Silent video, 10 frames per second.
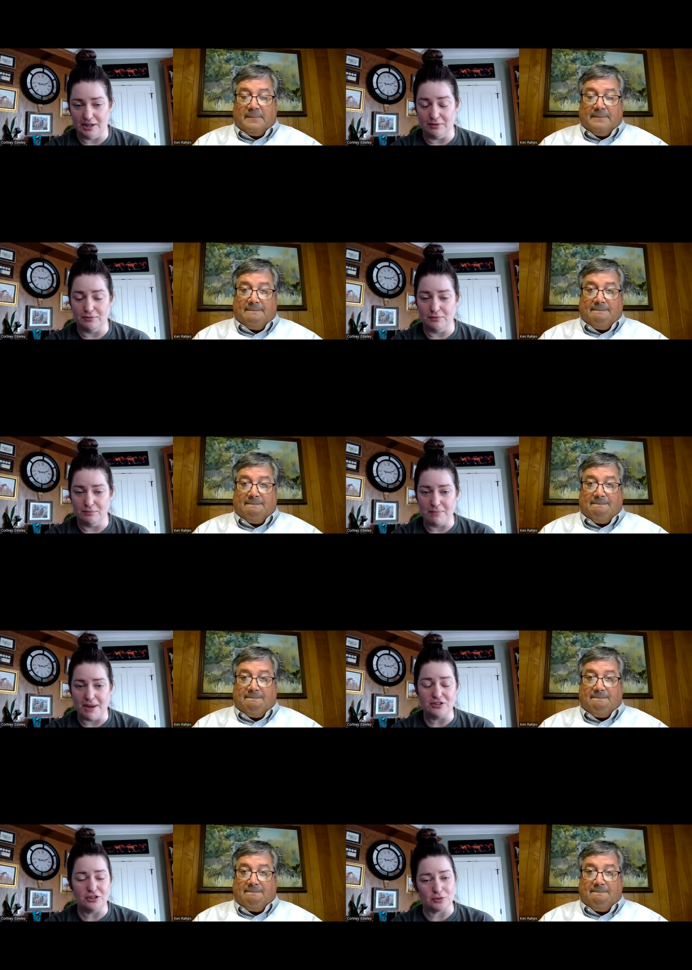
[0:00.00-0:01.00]
Speaker 1: kind of
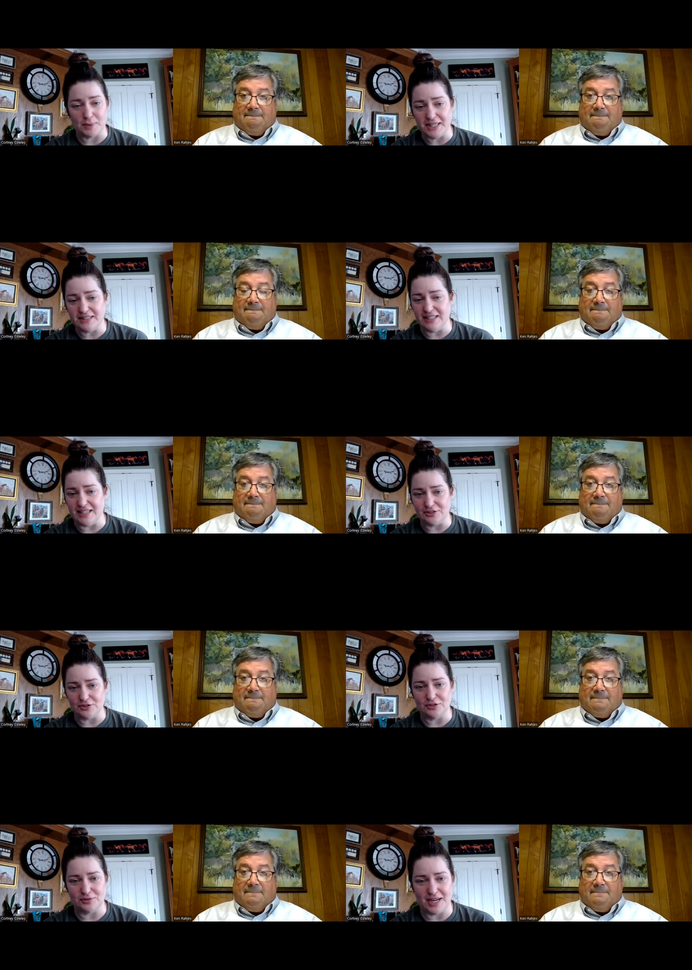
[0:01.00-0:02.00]
major swings in
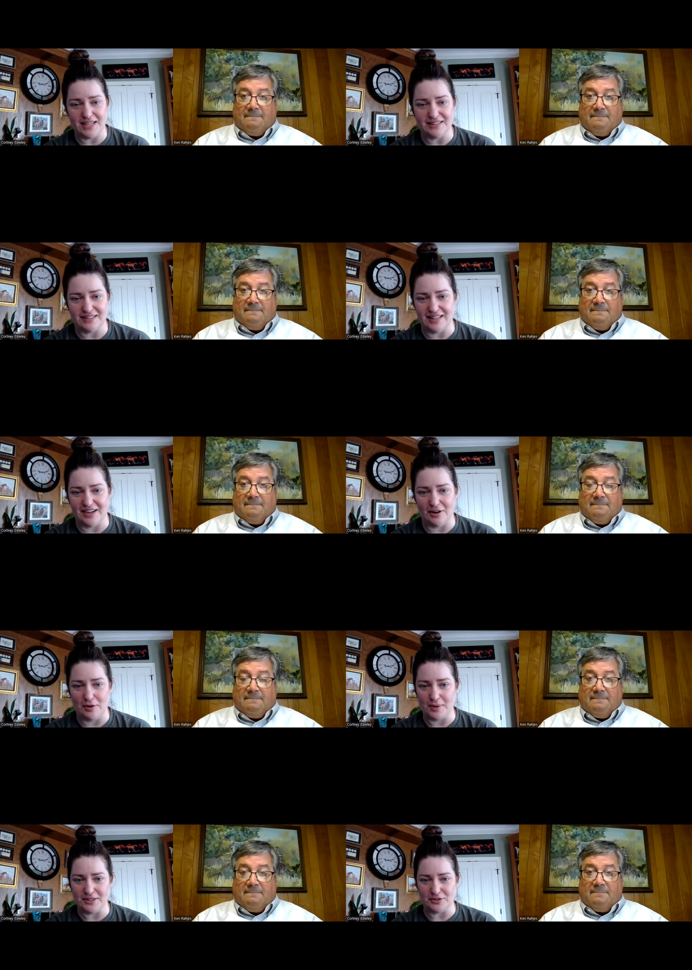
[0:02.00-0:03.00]
interest rates that
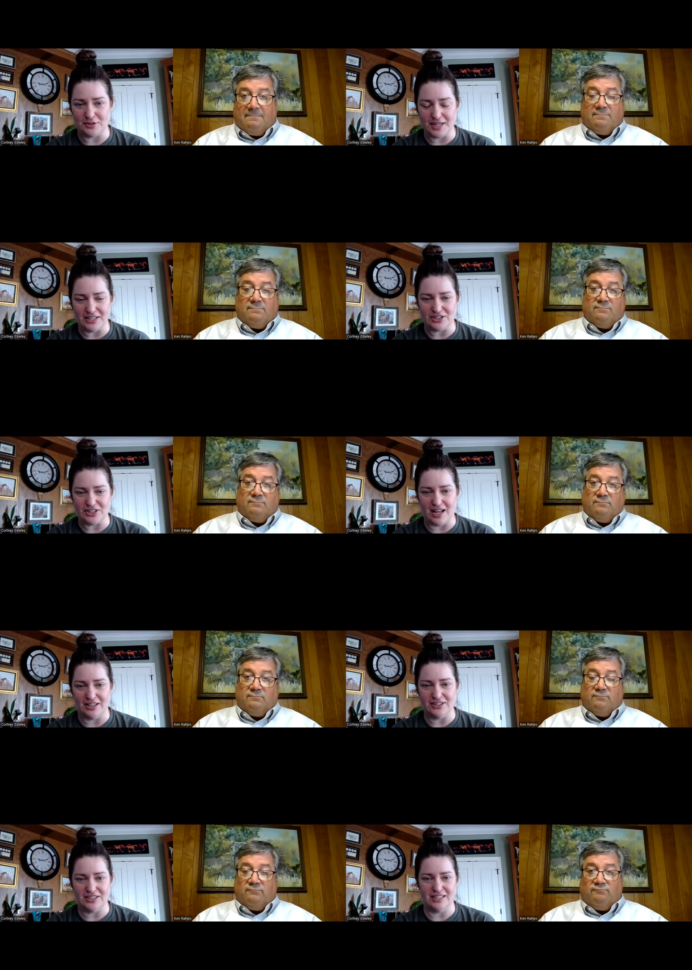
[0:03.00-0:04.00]
always creates
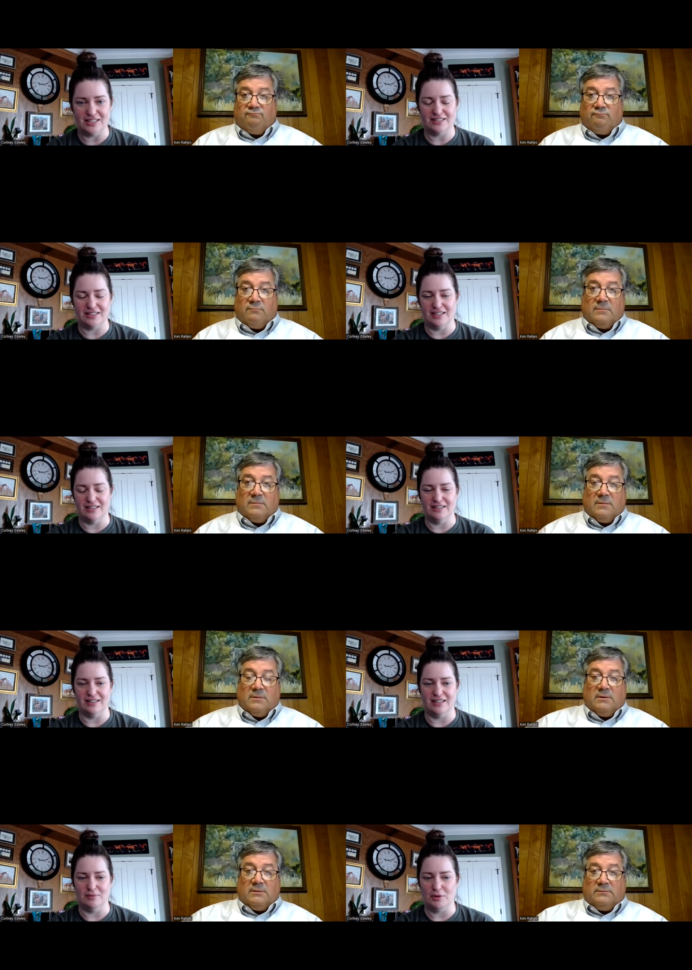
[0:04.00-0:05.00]
challenges and
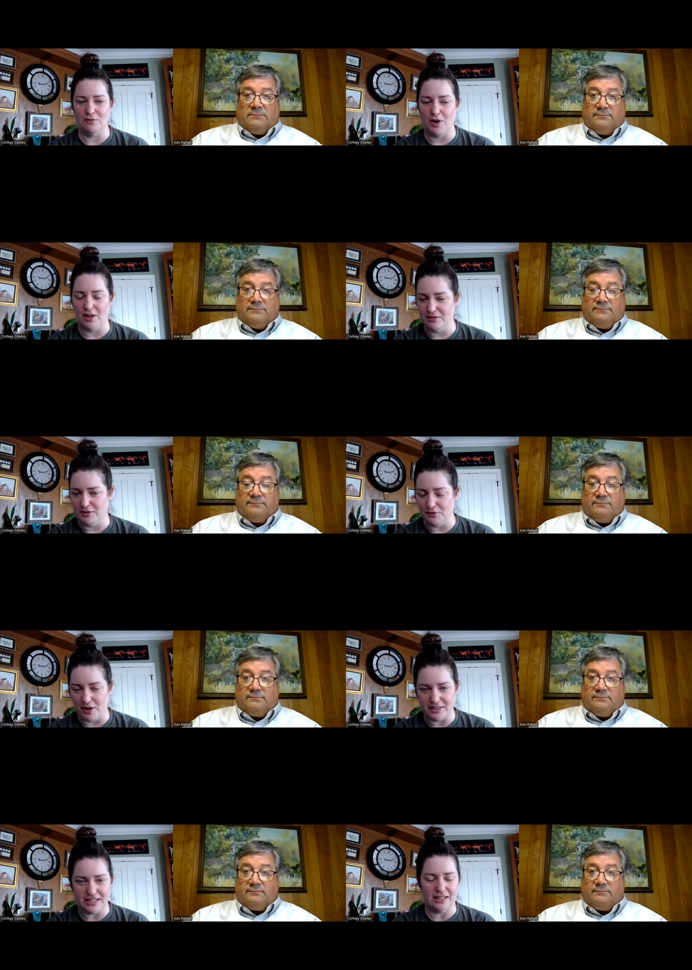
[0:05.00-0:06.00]
and with vol- the
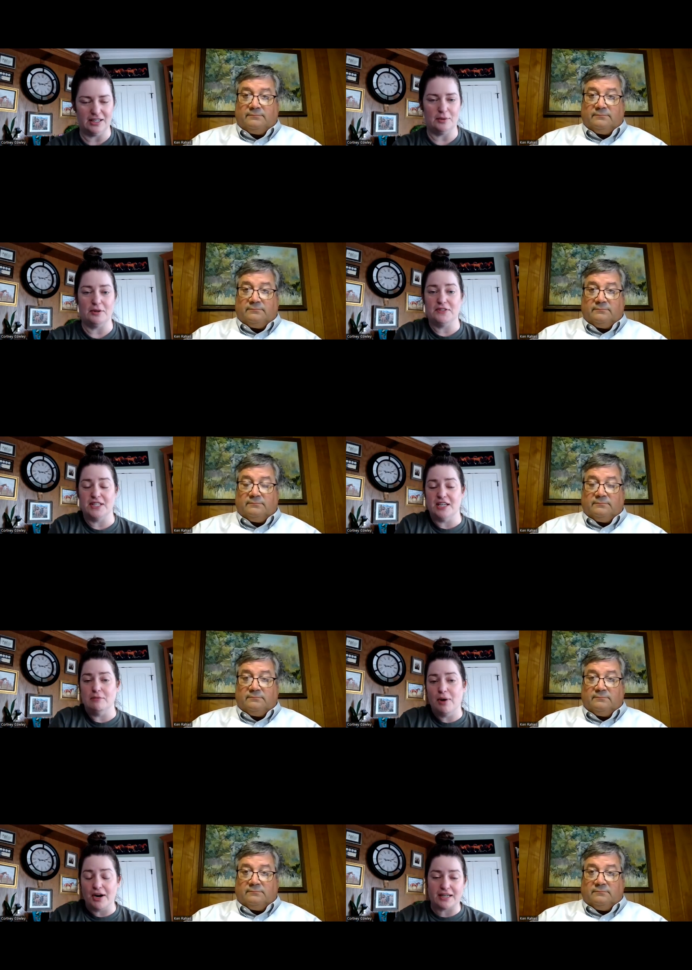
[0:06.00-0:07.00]
volatility we've seen
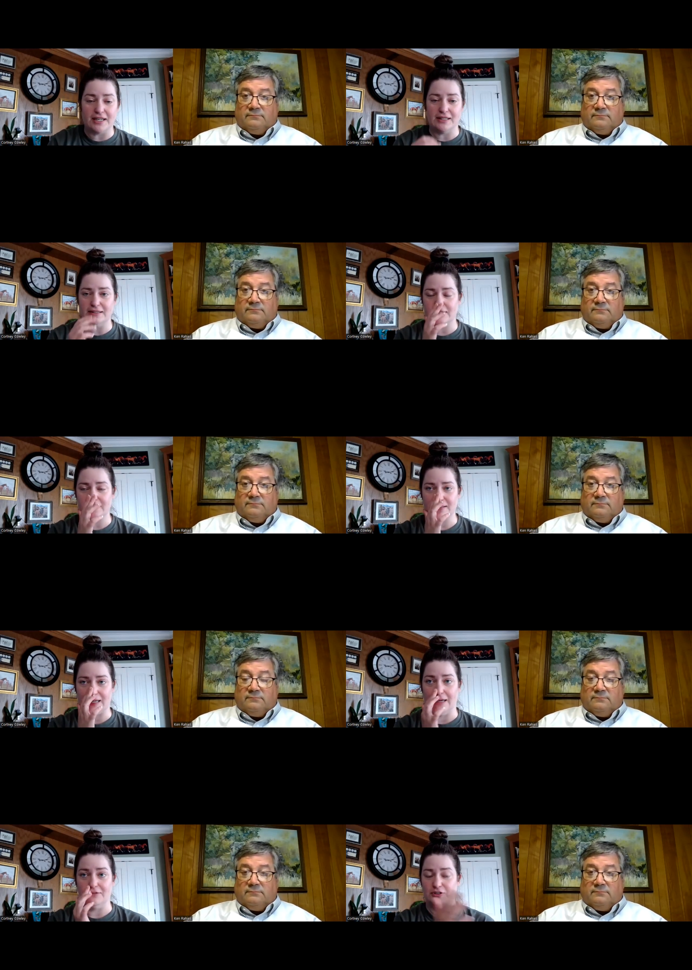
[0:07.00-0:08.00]
in markets
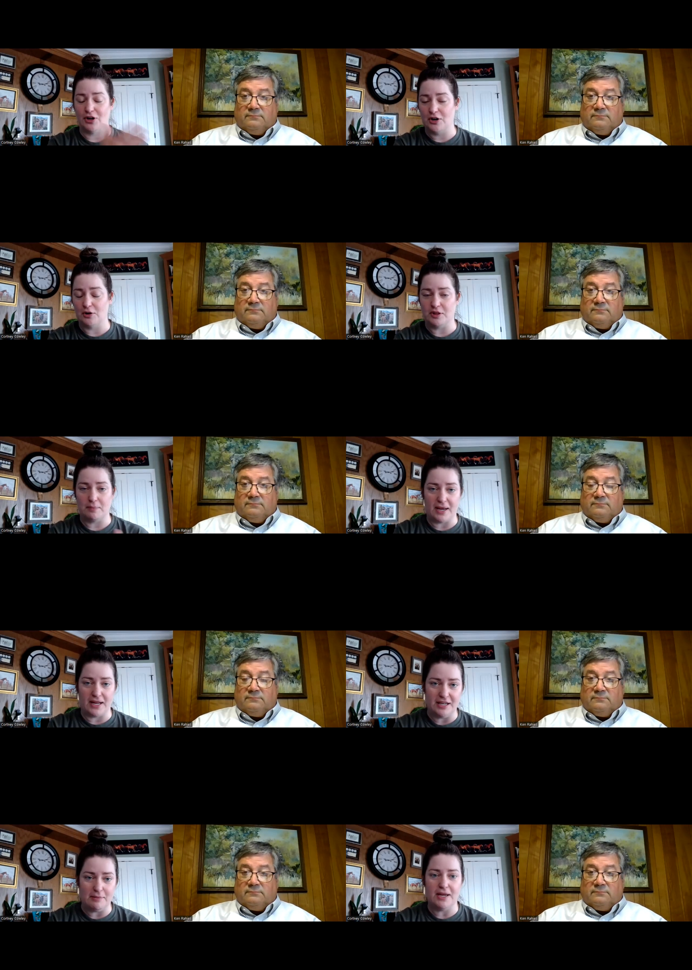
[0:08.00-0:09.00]
kind of starting with the
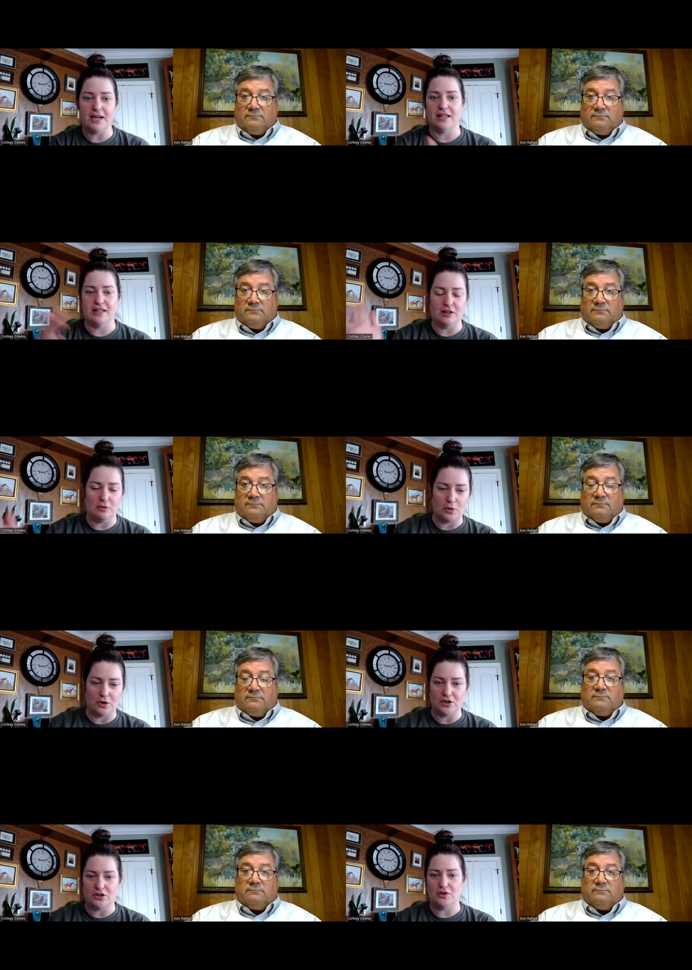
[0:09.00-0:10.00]
pandemic and then the
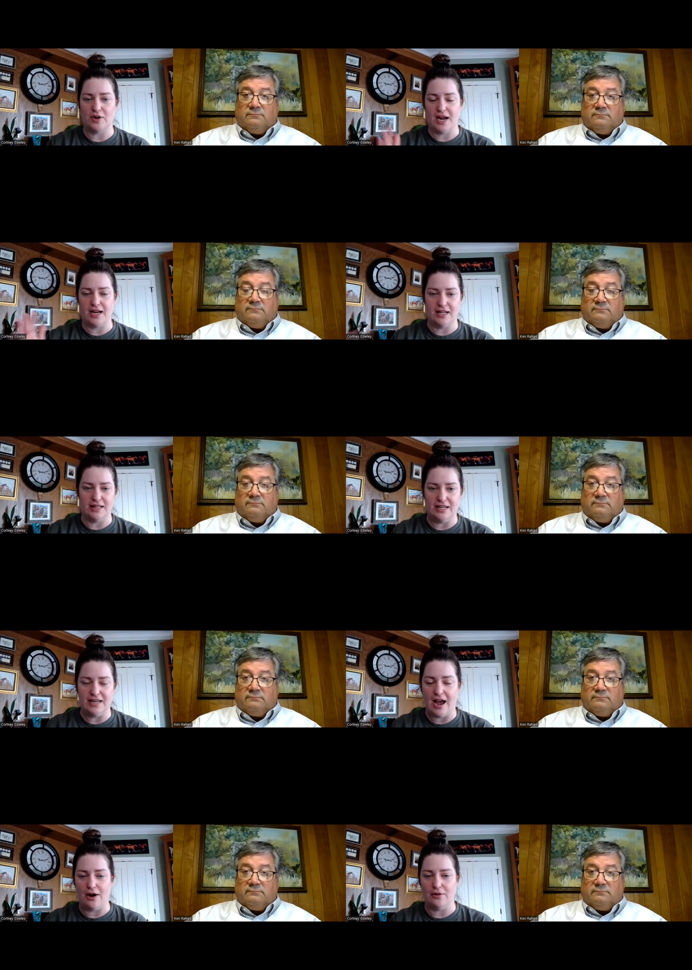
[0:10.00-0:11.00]
war in Ukraine. And then
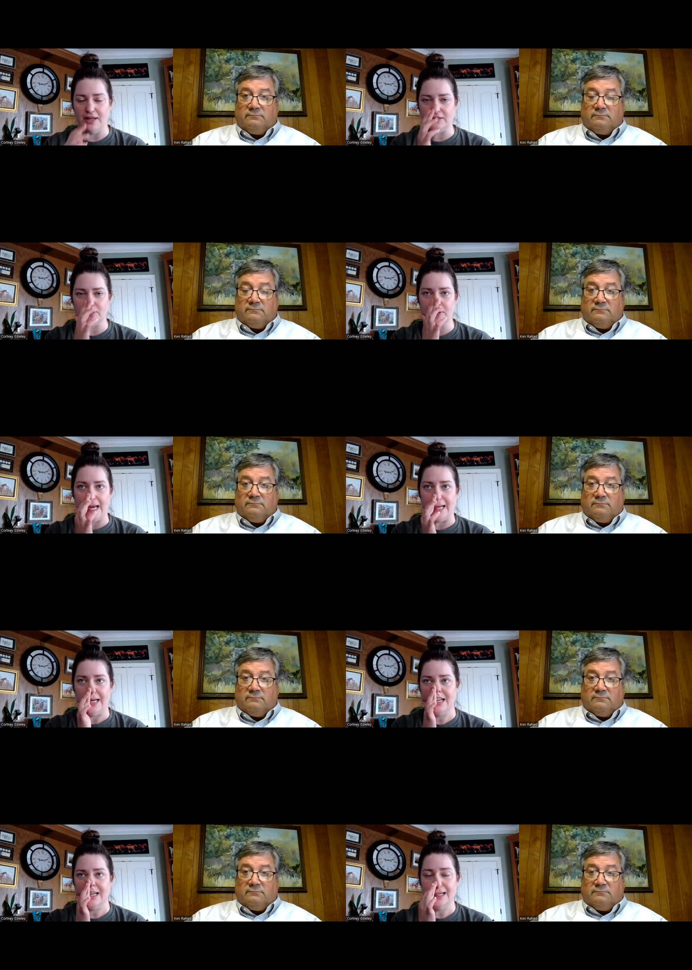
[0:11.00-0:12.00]
now that's
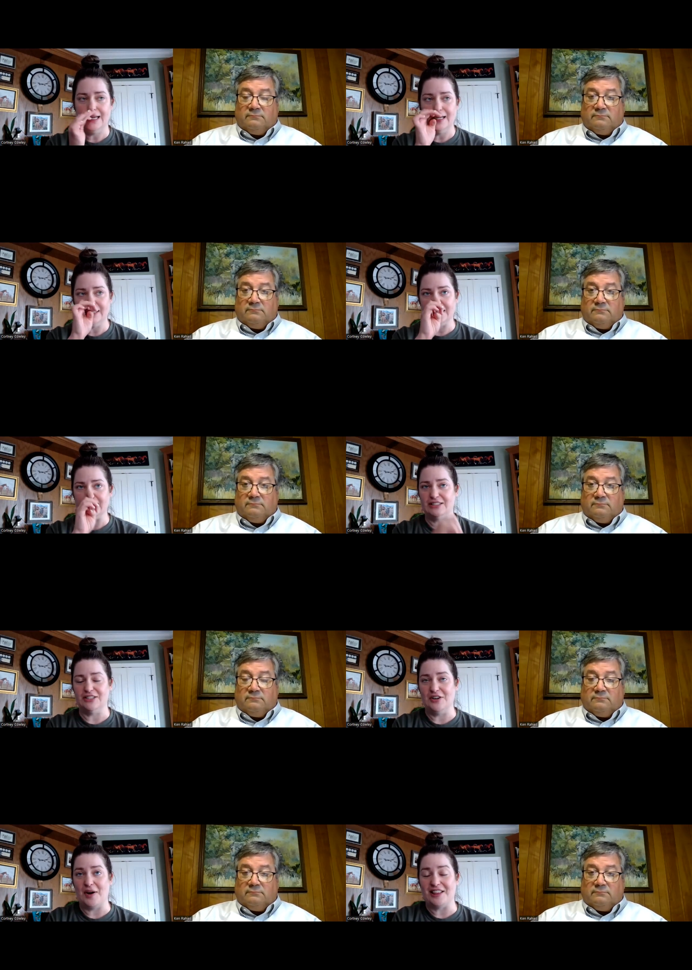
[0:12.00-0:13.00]
created just,
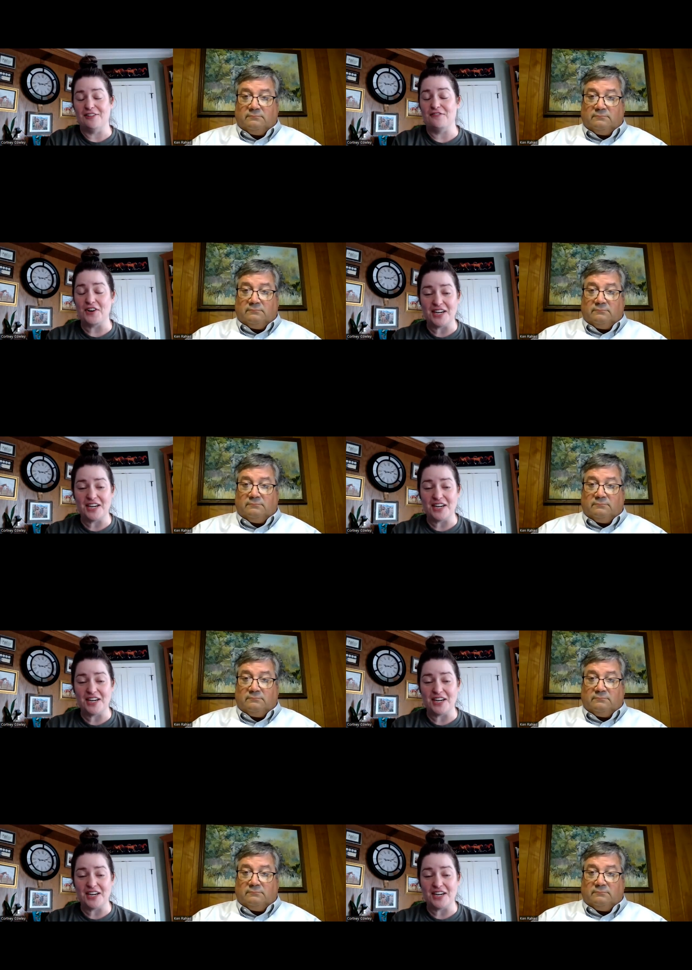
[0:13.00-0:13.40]
you know, at the